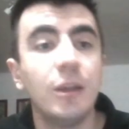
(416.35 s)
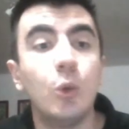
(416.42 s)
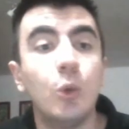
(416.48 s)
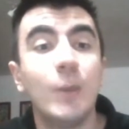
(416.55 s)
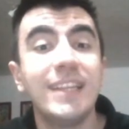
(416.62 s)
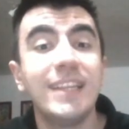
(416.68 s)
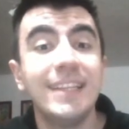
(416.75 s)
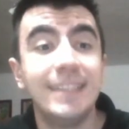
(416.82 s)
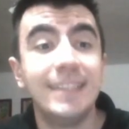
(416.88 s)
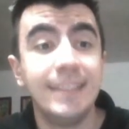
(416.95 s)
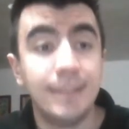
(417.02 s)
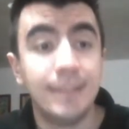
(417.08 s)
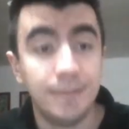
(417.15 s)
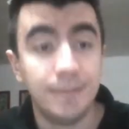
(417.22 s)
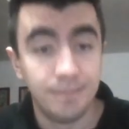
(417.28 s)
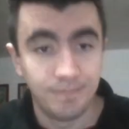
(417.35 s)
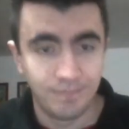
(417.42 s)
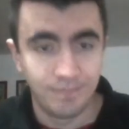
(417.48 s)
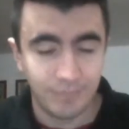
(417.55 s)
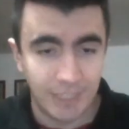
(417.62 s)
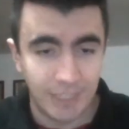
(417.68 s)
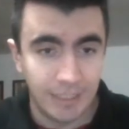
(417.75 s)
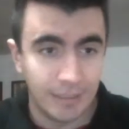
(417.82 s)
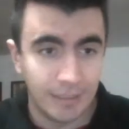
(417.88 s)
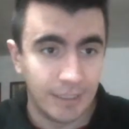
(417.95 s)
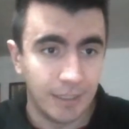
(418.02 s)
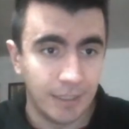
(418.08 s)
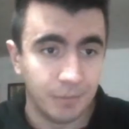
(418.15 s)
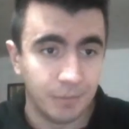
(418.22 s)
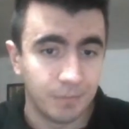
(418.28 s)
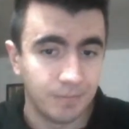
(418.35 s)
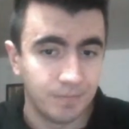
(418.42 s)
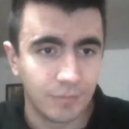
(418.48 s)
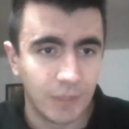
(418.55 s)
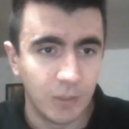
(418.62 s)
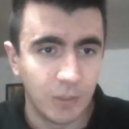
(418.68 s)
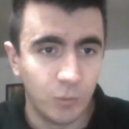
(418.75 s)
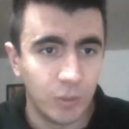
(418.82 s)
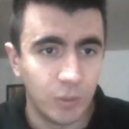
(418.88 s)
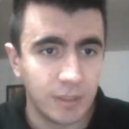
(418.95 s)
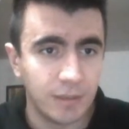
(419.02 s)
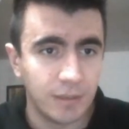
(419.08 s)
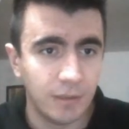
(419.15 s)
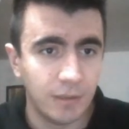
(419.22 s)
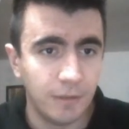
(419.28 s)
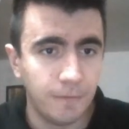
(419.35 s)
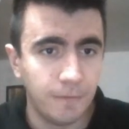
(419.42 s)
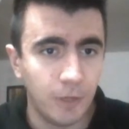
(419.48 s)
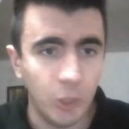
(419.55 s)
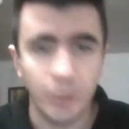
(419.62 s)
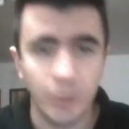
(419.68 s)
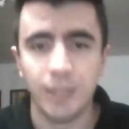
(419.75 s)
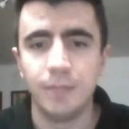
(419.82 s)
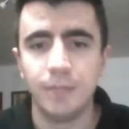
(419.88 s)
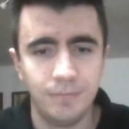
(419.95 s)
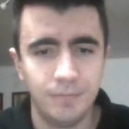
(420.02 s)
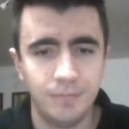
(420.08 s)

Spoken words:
What I did in the game was the following.